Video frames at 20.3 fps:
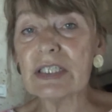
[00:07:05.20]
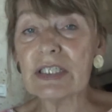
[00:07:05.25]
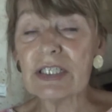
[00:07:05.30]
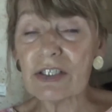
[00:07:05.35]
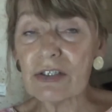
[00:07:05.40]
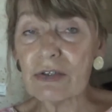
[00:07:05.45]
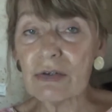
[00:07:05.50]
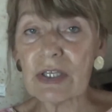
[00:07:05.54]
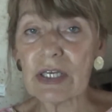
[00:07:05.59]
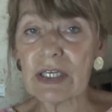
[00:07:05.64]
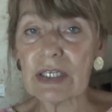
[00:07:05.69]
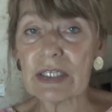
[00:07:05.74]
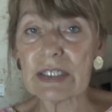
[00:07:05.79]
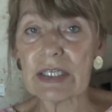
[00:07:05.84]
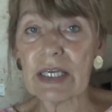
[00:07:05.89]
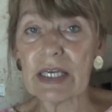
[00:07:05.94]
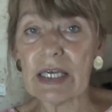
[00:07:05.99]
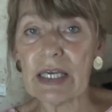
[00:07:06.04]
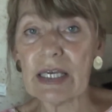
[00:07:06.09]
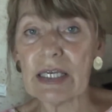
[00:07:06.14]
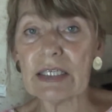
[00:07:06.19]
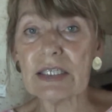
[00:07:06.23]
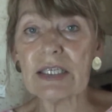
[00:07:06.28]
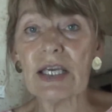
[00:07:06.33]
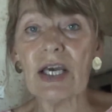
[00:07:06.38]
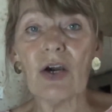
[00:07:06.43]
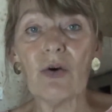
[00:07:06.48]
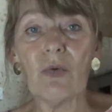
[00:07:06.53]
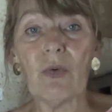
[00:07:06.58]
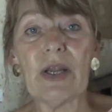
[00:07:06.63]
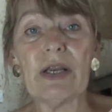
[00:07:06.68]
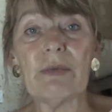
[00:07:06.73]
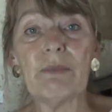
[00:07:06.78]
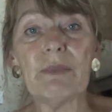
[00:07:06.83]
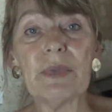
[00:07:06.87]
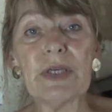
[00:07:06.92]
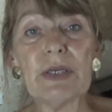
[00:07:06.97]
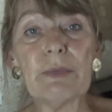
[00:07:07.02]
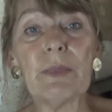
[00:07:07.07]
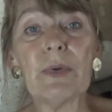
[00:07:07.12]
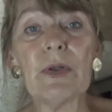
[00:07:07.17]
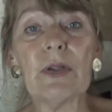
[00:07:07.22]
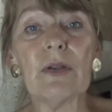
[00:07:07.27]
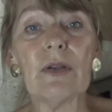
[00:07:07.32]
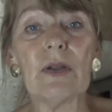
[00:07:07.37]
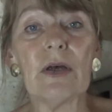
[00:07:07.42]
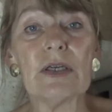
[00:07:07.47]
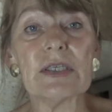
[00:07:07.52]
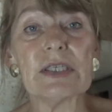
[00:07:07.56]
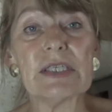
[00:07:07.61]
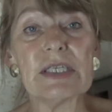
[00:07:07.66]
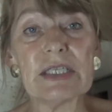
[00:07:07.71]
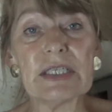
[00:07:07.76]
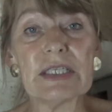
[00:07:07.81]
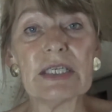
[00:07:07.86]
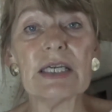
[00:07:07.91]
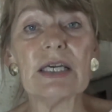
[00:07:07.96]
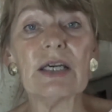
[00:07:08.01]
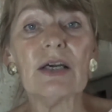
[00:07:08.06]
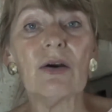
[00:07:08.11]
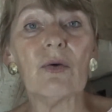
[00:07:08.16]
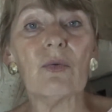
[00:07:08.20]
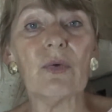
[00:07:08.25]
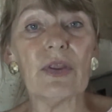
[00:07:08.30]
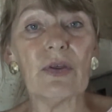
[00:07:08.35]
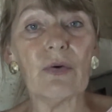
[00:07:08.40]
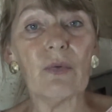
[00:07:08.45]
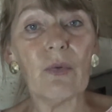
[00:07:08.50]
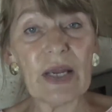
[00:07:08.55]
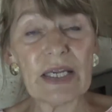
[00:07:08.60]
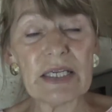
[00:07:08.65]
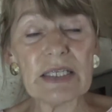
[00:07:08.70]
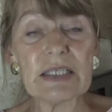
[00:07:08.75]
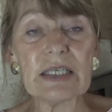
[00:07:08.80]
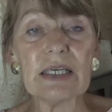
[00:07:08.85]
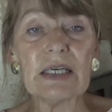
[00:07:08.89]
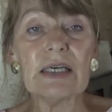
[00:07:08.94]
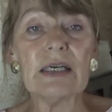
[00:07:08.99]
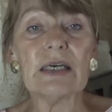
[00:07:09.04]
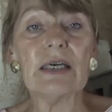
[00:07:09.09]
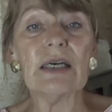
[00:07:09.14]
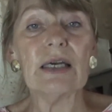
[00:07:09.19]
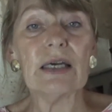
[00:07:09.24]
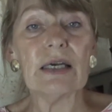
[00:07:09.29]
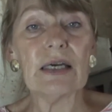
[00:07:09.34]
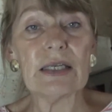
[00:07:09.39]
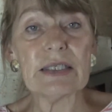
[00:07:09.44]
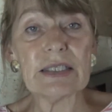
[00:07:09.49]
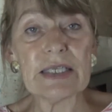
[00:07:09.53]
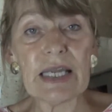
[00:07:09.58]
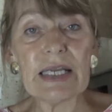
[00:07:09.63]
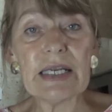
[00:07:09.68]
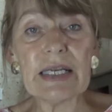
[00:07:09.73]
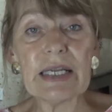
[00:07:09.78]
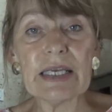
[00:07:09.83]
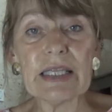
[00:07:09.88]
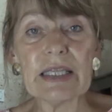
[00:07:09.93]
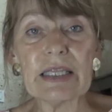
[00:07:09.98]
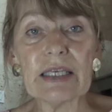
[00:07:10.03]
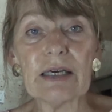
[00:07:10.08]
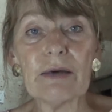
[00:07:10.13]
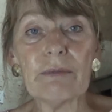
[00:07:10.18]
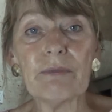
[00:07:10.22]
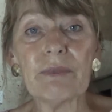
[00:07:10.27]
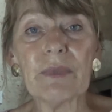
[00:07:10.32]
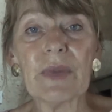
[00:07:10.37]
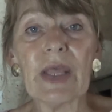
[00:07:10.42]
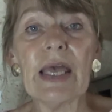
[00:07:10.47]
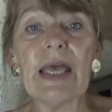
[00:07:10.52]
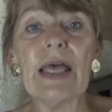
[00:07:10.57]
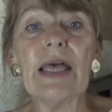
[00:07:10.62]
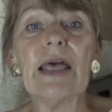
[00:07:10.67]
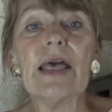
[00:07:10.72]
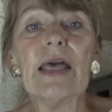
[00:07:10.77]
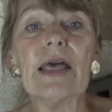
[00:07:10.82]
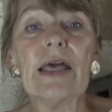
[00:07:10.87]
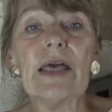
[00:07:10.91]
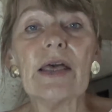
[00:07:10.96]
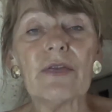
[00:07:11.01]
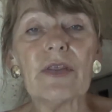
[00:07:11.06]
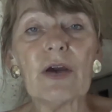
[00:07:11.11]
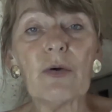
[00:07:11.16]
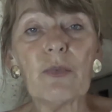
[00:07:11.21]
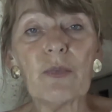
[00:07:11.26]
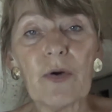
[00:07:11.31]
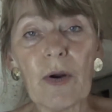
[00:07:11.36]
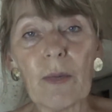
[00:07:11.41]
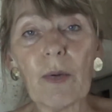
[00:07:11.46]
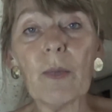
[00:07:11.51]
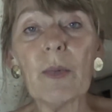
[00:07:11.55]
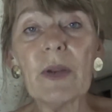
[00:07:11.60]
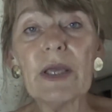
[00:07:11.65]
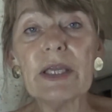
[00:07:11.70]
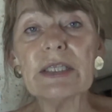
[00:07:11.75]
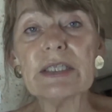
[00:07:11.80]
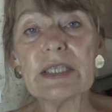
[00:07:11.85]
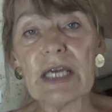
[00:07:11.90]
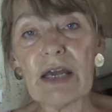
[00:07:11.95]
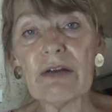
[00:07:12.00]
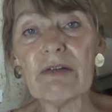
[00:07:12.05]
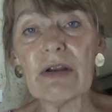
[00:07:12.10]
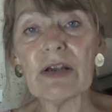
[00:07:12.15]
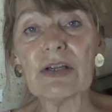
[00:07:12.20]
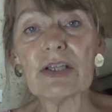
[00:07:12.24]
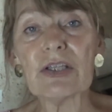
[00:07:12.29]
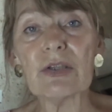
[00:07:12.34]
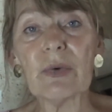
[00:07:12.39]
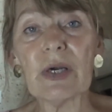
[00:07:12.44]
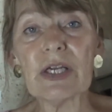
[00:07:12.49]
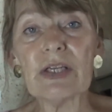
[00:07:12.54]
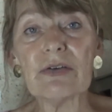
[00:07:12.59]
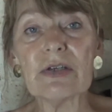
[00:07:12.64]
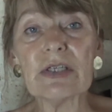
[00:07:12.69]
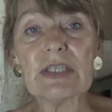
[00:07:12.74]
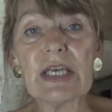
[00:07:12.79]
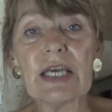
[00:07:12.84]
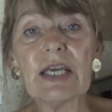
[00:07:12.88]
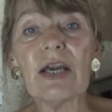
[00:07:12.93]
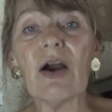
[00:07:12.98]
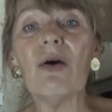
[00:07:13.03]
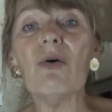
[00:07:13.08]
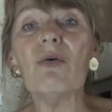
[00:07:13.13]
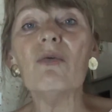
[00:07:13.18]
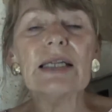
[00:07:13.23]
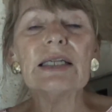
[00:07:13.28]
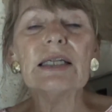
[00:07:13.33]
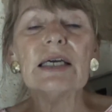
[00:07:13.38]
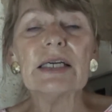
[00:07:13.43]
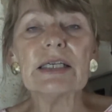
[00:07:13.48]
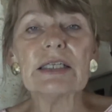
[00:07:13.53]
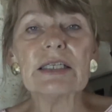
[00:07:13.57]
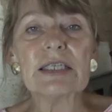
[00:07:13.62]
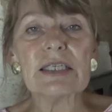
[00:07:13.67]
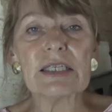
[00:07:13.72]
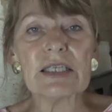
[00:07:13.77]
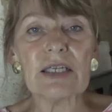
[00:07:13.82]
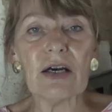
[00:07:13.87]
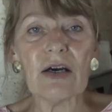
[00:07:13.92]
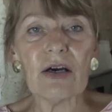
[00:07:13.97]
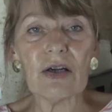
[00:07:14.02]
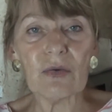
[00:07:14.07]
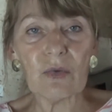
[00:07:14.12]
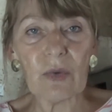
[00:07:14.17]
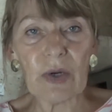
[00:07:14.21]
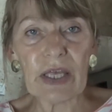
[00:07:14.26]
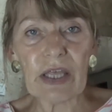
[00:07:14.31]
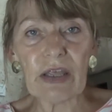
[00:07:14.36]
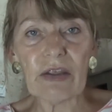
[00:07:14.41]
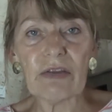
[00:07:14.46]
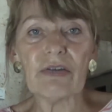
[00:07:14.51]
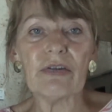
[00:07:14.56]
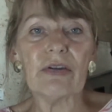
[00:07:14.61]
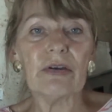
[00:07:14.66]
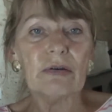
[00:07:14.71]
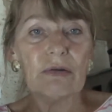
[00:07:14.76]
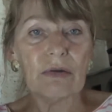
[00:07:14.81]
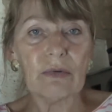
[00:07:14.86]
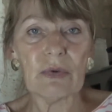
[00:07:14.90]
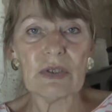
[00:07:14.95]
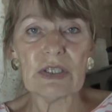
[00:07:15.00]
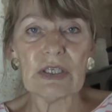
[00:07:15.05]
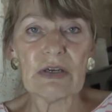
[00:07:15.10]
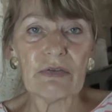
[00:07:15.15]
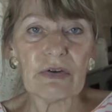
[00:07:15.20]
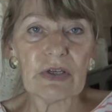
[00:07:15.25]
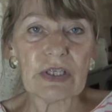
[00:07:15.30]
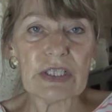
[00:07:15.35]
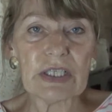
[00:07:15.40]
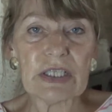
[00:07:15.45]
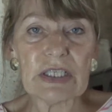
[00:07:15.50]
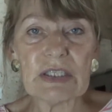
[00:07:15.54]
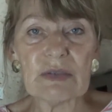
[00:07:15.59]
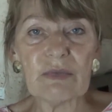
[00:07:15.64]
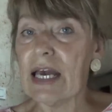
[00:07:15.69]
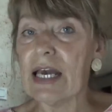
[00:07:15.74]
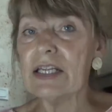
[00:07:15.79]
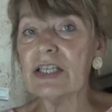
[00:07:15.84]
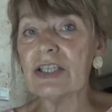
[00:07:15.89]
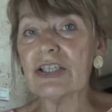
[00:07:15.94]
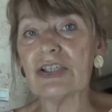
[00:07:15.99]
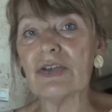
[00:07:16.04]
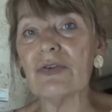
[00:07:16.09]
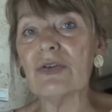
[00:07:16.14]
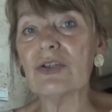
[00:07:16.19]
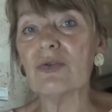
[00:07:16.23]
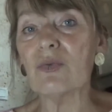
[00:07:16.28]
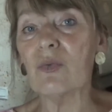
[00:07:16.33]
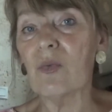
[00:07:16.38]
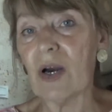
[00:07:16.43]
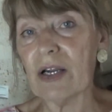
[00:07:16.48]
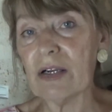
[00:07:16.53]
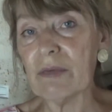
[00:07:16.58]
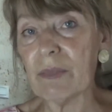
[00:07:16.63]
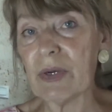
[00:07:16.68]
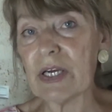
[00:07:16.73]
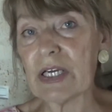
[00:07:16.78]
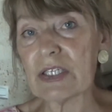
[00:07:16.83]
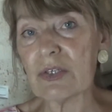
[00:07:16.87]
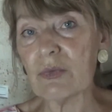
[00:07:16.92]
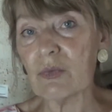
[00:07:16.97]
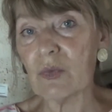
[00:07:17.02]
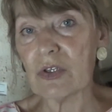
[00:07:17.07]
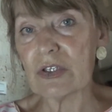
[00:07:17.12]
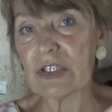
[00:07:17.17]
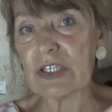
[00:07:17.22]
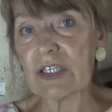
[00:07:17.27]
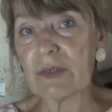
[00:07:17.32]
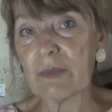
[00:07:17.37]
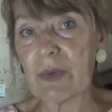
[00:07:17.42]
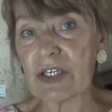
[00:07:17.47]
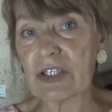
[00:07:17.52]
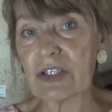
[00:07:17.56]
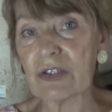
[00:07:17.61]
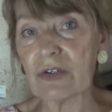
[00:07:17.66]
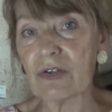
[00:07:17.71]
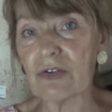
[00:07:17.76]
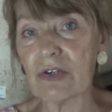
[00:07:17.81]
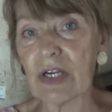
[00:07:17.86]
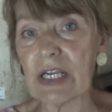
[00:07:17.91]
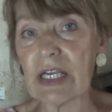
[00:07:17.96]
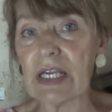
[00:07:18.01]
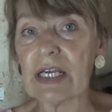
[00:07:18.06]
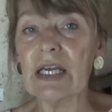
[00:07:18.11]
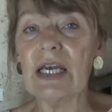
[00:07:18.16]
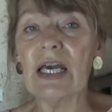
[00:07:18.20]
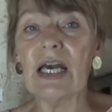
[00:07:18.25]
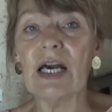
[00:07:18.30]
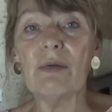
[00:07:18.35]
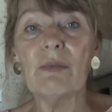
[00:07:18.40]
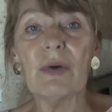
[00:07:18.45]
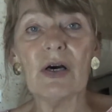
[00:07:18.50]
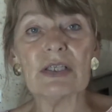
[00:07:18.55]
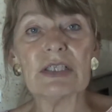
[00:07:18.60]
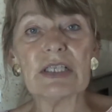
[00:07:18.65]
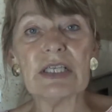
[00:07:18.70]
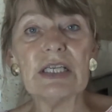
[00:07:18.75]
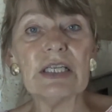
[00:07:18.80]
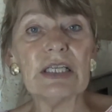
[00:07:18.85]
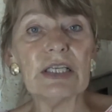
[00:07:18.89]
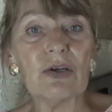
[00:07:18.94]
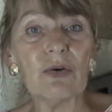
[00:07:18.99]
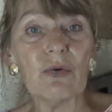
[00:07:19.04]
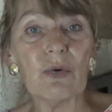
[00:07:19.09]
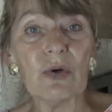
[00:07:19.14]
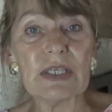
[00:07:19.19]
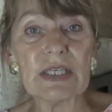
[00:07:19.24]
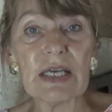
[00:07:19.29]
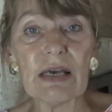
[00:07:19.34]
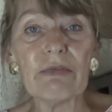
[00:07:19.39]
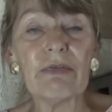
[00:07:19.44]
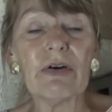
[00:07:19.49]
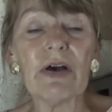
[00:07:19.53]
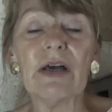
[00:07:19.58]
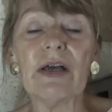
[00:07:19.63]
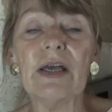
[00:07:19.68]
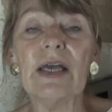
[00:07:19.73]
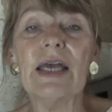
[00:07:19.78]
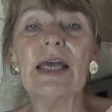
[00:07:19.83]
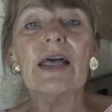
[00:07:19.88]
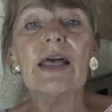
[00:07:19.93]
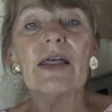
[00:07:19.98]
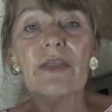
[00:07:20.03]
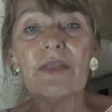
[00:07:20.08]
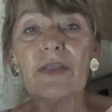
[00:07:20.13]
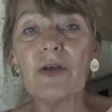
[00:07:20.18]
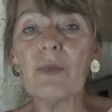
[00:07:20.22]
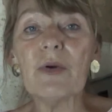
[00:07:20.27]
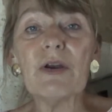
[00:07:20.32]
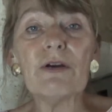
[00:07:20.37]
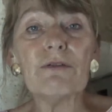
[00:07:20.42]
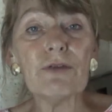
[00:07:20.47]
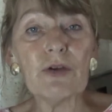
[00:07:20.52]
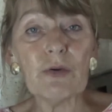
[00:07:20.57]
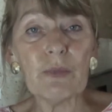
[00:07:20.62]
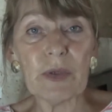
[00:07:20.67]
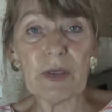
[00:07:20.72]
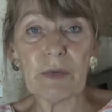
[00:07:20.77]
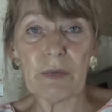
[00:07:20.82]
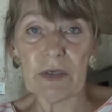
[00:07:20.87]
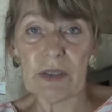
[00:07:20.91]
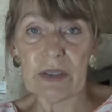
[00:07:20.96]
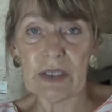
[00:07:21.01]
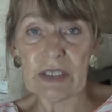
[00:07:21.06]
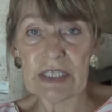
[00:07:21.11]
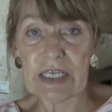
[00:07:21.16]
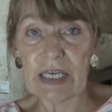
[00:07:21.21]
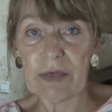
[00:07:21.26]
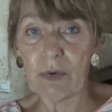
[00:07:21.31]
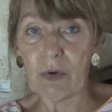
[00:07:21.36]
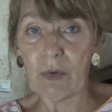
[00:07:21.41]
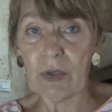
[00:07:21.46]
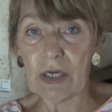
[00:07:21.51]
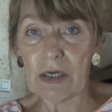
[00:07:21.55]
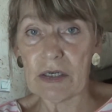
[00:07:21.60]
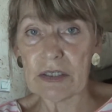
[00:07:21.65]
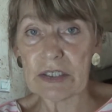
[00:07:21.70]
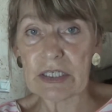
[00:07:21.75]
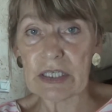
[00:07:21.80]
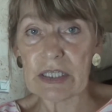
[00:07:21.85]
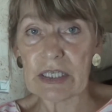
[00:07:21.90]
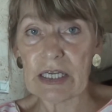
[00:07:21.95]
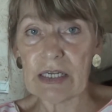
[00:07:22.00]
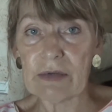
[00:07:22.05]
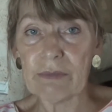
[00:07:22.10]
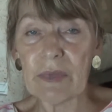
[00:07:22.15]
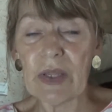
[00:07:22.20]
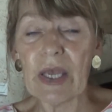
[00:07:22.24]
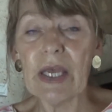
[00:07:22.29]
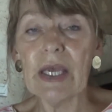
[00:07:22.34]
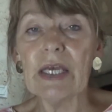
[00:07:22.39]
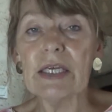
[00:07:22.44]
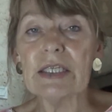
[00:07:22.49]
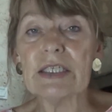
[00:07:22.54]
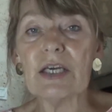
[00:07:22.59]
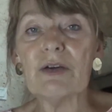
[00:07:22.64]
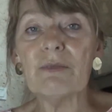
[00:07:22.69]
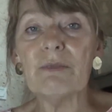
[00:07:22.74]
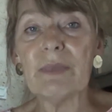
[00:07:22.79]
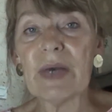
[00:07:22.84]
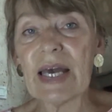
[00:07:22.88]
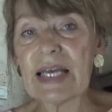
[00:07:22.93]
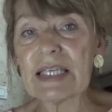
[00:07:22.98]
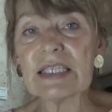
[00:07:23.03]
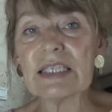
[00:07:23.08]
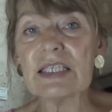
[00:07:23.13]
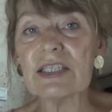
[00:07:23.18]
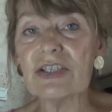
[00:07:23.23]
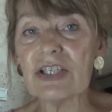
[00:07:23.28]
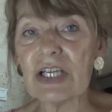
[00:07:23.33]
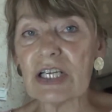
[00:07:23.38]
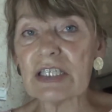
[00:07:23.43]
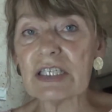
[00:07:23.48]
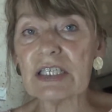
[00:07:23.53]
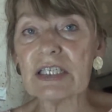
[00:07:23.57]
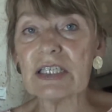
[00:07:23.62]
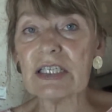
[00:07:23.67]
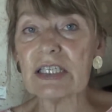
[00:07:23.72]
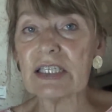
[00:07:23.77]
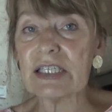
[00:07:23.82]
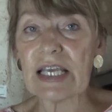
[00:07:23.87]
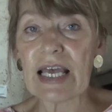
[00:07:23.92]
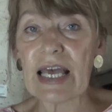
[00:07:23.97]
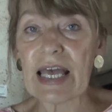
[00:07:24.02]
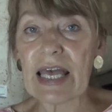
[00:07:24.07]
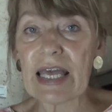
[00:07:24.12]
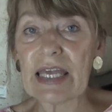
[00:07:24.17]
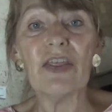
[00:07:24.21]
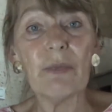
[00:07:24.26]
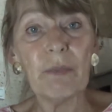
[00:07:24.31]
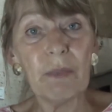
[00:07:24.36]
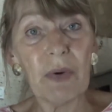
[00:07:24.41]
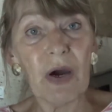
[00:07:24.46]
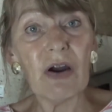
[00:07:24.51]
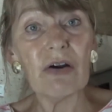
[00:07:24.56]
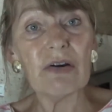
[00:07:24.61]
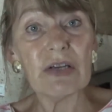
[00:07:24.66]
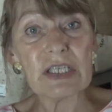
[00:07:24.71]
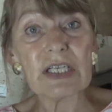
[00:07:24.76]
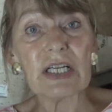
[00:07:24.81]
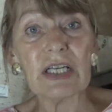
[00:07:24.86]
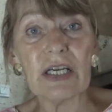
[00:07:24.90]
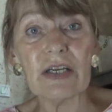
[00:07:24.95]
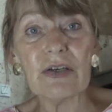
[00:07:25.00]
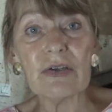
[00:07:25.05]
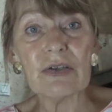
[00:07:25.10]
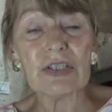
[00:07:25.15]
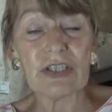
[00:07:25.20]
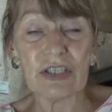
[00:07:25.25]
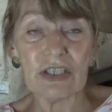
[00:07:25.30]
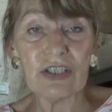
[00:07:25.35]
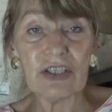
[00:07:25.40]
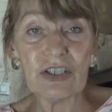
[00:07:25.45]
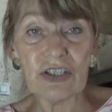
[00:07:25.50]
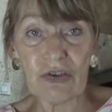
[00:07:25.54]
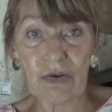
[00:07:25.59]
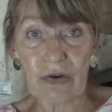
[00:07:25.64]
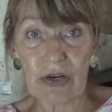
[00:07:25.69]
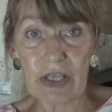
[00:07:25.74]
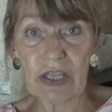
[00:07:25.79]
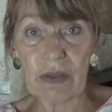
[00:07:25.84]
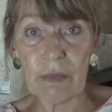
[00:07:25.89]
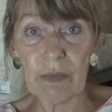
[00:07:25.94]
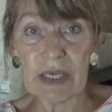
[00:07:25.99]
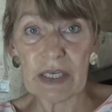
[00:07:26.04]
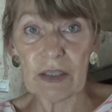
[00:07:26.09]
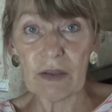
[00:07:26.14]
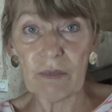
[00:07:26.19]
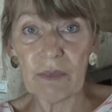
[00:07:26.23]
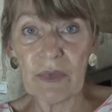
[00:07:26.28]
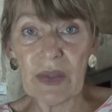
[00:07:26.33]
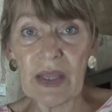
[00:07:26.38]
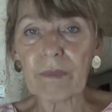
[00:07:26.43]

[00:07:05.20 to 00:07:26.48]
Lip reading: to do this is when people are sitting with a waiter attending them, they'll probably turn around to the waiter and say, "Oh, I'd like to start with whatever it is." And as soon as one person wants a special drink, a martini or whatever, there'll be a few people at the table will ask that. So best just to say the bar is closed during the meal.